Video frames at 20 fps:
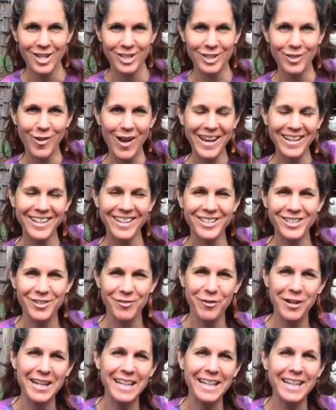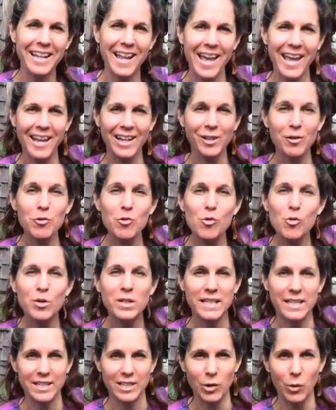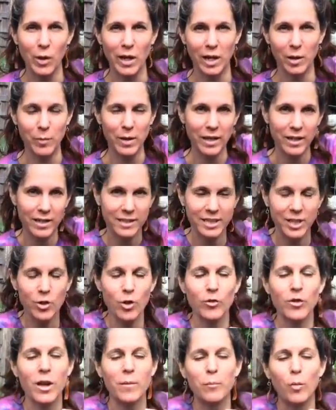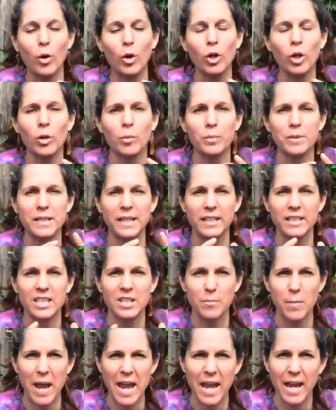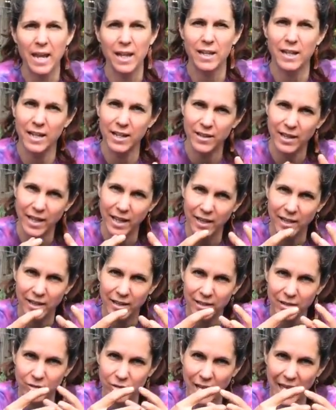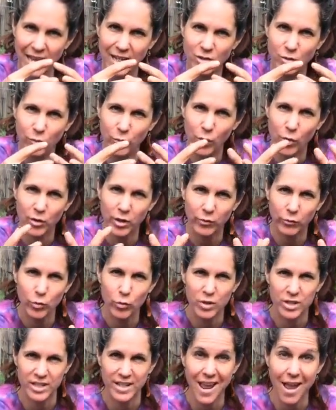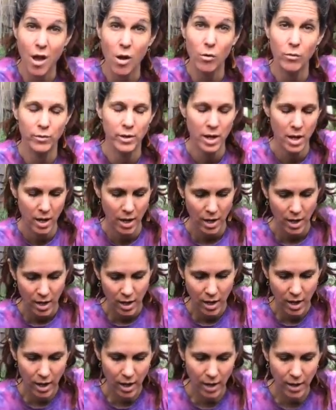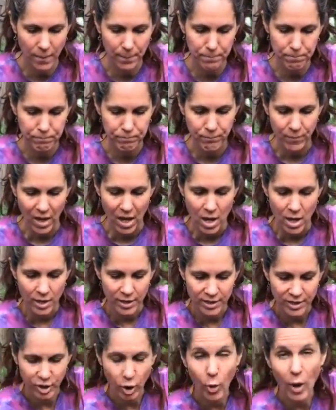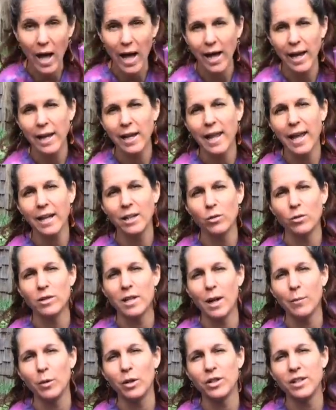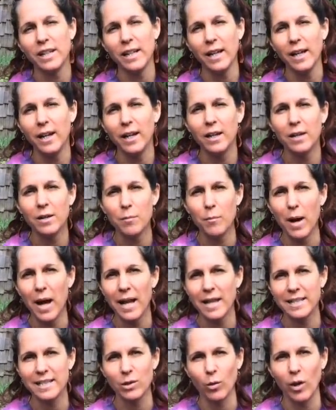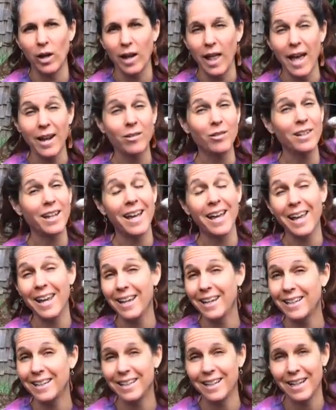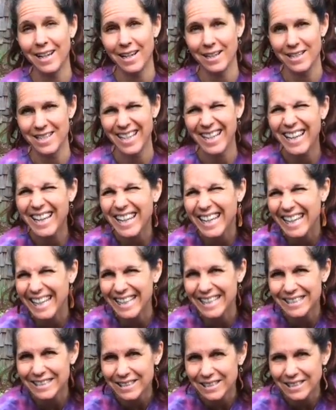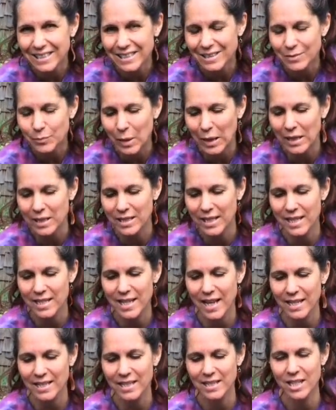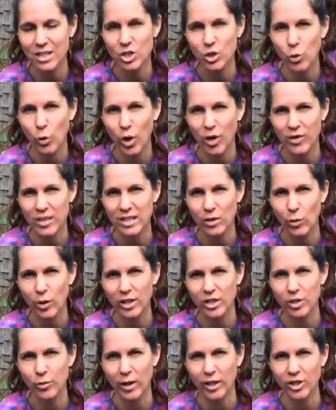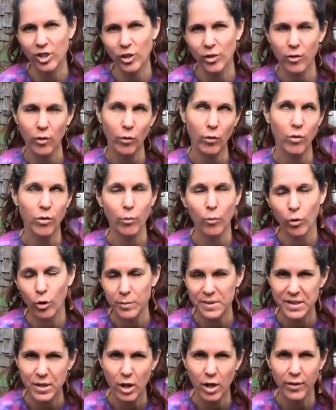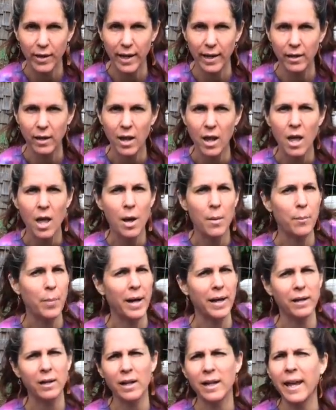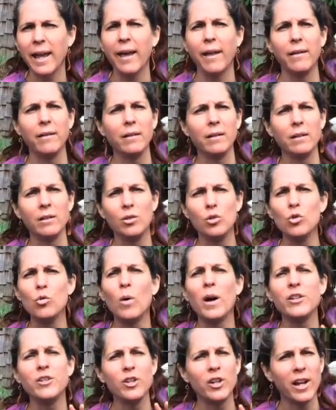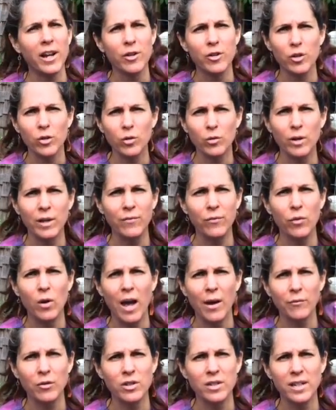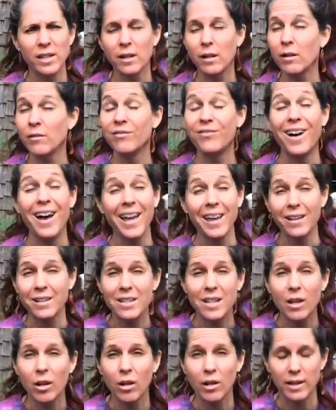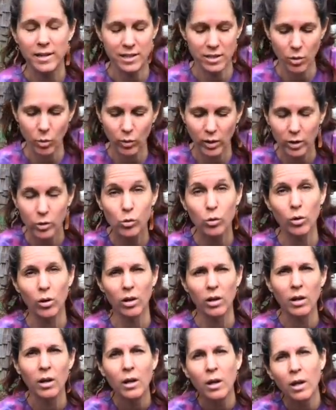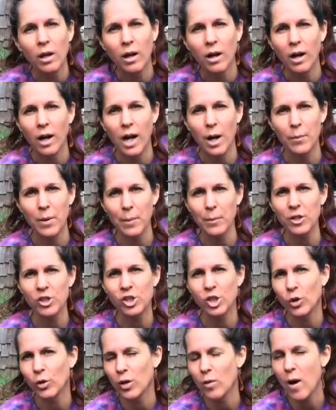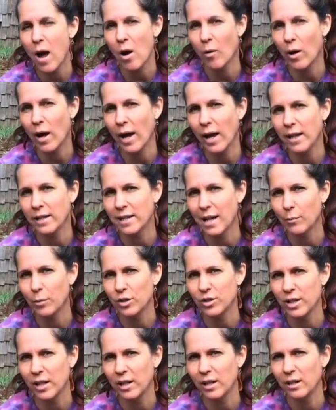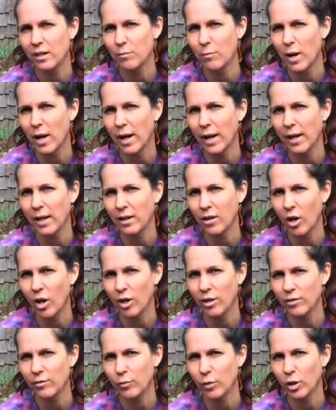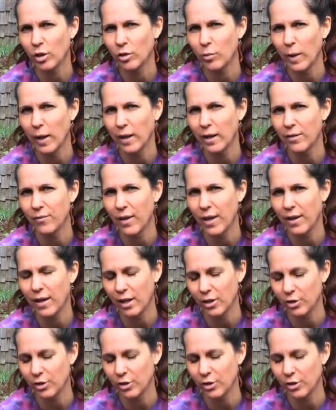So onions really like loose soil because you know their bulbs expand and they like to grow their roots down. Um, so I like to double dig my soil. I don't like uh, tilling because it does destroy the soil structure and the earthworms and all that. But again, do what you gotta do. If you have to till, fine, till. It's totally cool. Um, let me show you how I double dig my garden real quick and then